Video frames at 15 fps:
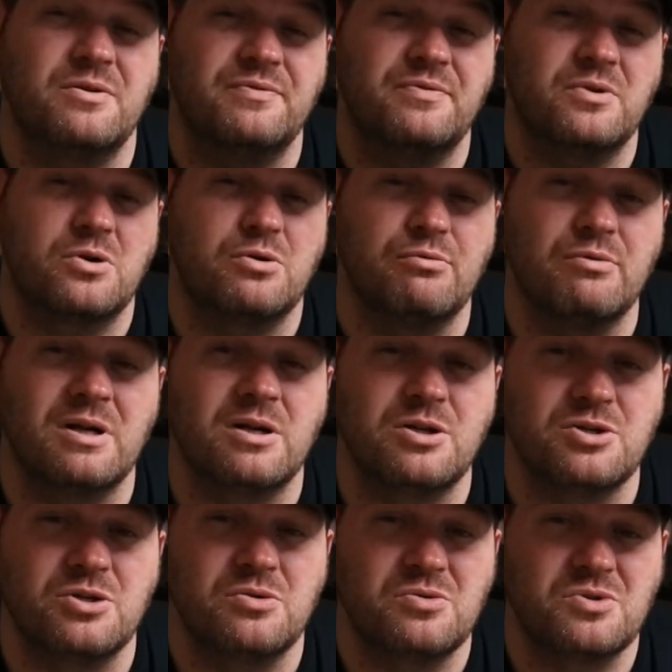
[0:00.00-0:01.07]
off the Gorilla
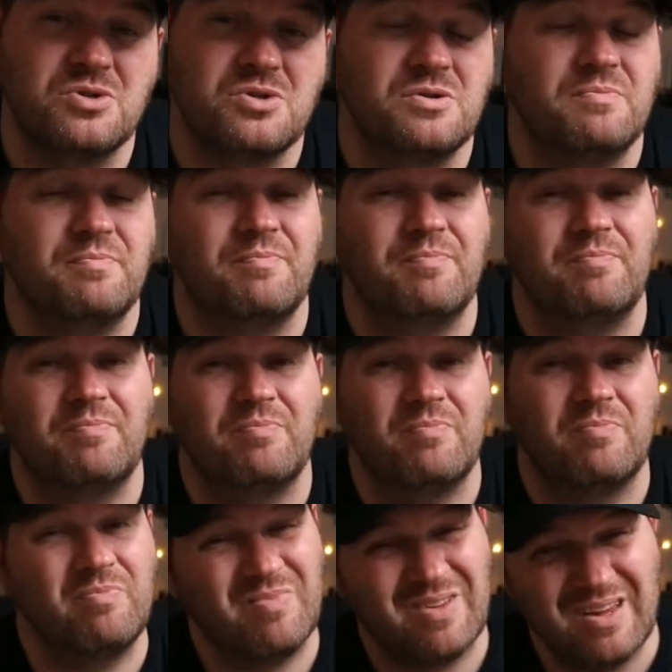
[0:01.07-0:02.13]
Juice.
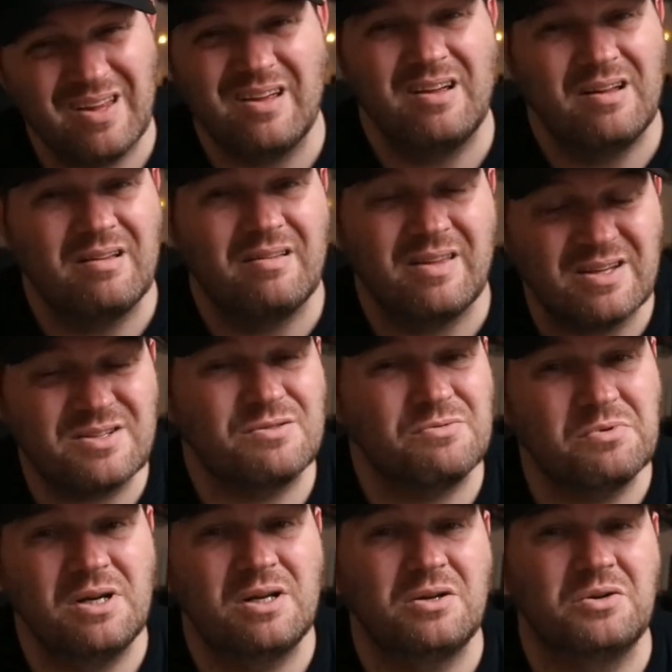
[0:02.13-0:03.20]
That's a
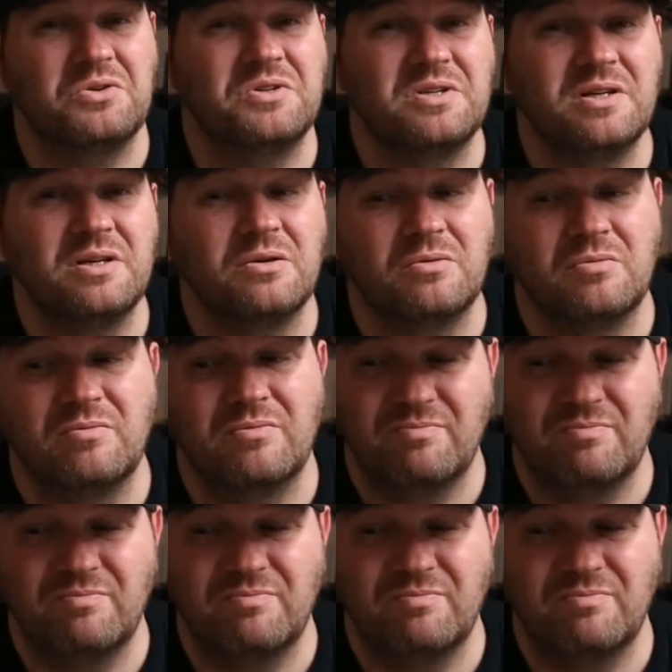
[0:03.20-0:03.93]
really good deal.